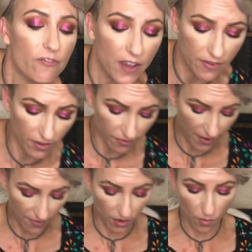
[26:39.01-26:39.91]
favorite,
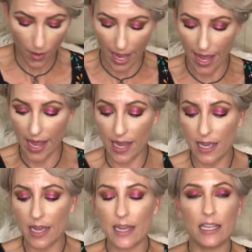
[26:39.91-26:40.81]
favorite way
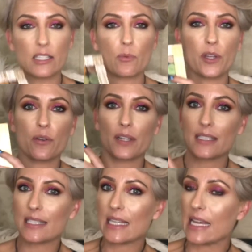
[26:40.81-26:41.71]
is when you
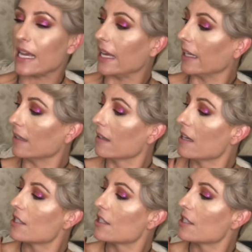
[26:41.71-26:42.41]
can see in.